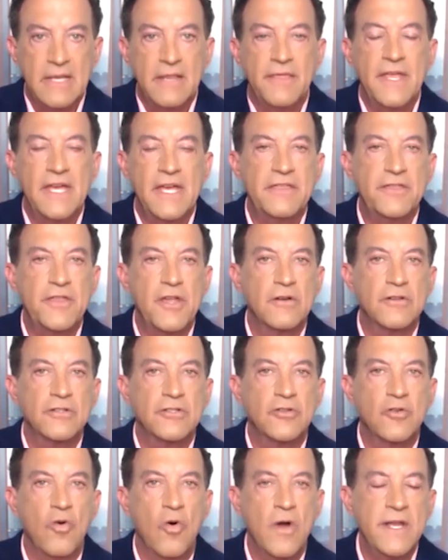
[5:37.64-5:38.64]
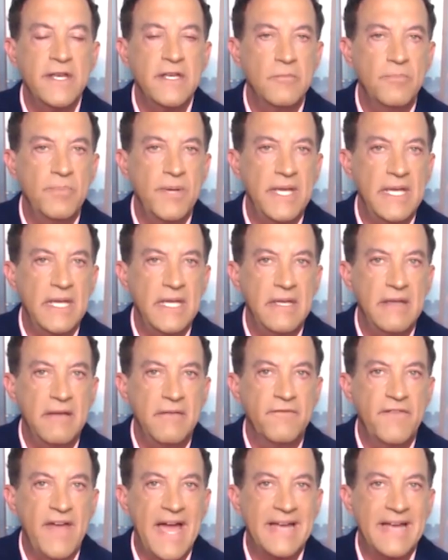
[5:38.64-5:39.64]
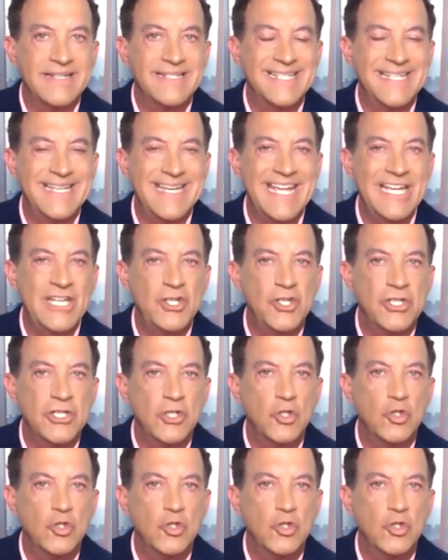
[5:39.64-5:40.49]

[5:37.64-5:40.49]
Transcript: that there's going to be vaccination